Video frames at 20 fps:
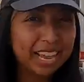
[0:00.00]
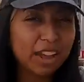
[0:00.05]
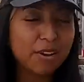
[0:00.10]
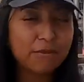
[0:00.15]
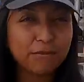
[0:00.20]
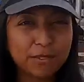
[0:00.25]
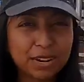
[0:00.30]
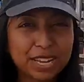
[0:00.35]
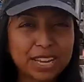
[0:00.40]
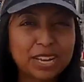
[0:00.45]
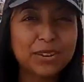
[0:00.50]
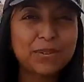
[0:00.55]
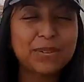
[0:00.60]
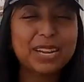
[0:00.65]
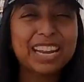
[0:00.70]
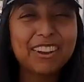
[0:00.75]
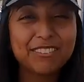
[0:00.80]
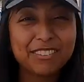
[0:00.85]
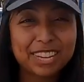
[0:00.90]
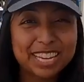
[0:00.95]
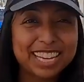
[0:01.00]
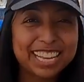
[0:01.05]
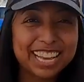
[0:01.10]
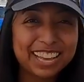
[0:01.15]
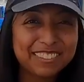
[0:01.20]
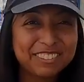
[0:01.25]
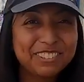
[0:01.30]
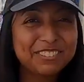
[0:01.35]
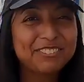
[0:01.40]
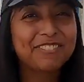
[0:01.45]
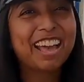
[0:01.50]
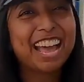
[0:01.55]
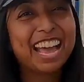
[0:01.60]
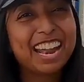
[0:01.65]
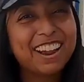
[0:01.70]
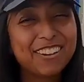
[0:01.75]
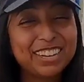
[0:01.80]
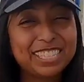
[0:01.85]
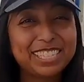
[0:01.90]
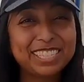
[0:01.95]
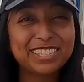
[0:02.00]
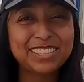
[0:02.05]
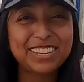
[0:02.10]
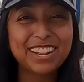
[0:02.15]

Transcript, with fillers: tip for you whenever you come to Fado is to